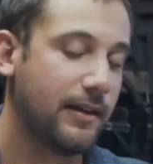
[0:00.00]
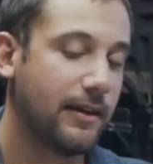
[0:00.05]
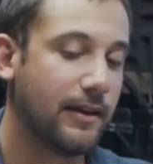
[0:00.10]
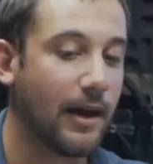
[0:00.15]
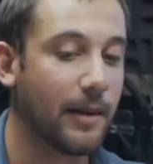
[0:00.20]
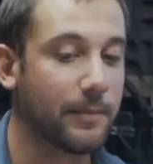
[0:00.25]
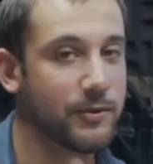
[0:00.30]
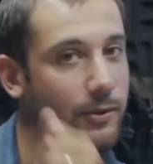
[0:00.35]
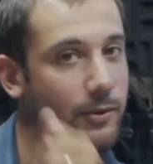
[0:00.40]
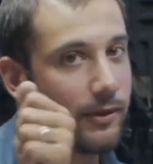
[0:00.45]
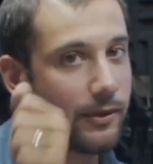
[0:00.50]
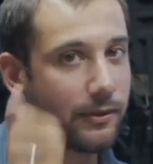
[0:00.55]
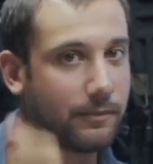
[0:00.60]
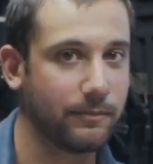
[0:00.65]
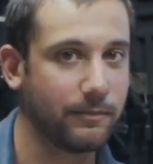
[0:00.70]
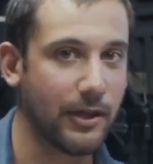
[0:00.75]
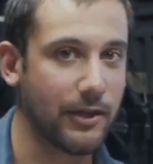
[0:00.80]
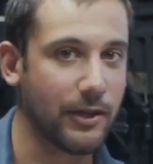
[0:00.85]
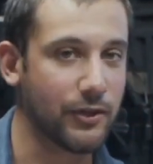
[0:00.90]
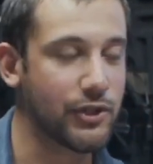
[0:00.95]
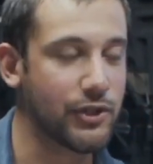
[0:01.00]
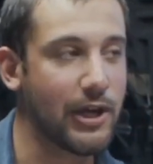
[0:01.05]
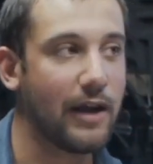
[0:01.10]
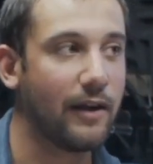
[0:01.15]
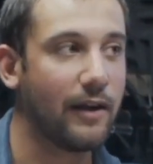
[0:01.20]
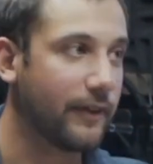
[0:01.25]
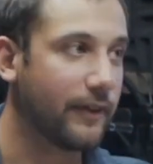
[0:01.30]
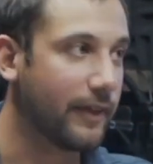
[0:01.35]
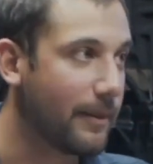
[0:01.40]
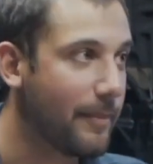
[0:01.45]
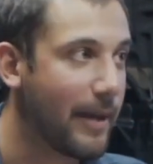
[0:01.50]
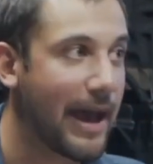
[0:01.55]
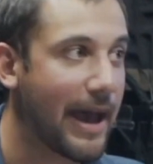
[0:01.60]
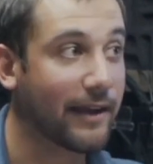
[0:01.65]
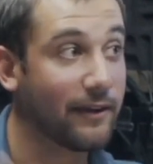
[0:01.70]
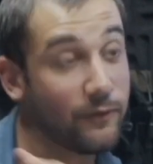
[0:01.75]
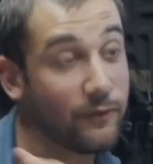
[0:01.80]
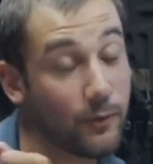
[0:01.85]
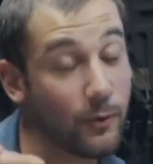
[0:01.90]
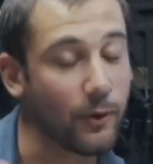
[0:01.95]
a shelf and then back
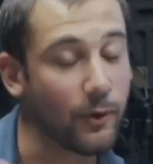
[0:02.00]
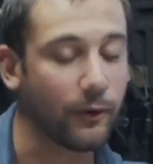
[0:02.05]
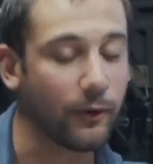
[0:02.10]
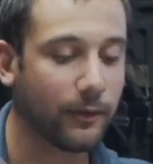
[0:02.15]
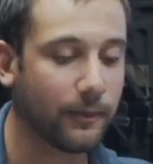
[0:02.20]
and forth.